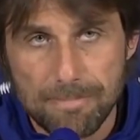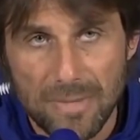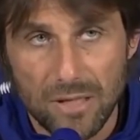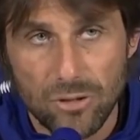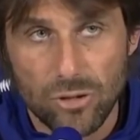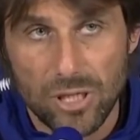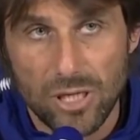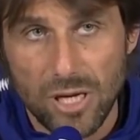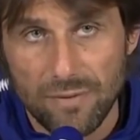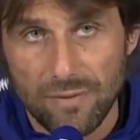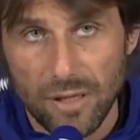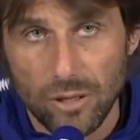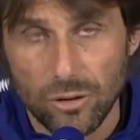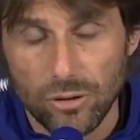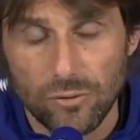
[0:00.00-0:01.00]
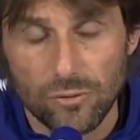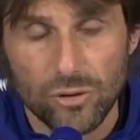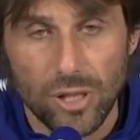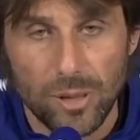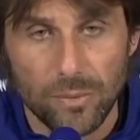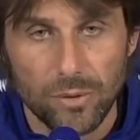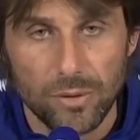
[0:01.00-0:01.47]
you can have a lot of
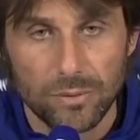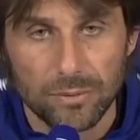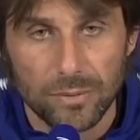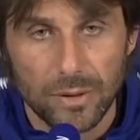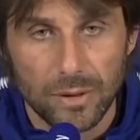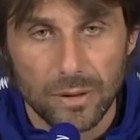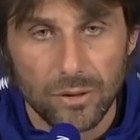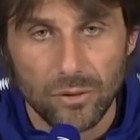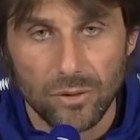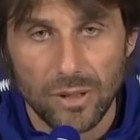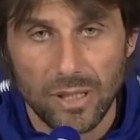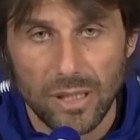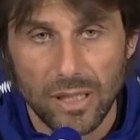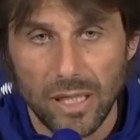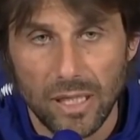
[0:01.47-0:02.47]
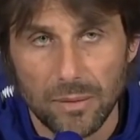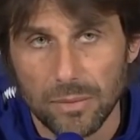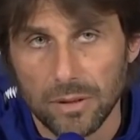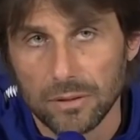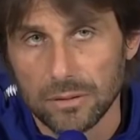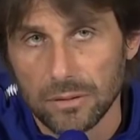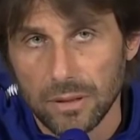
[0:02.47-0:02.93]
trouble during the game.
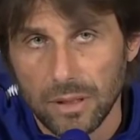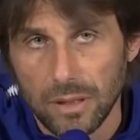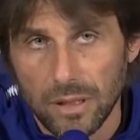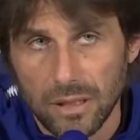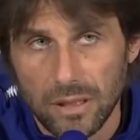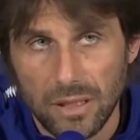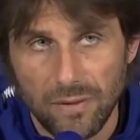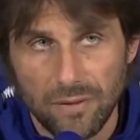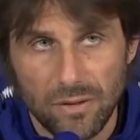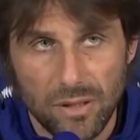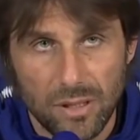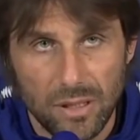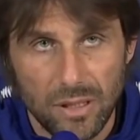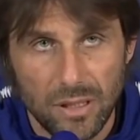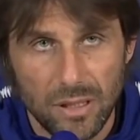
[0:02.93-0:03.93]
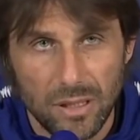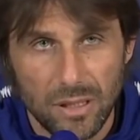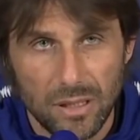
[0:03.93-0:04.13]
They have three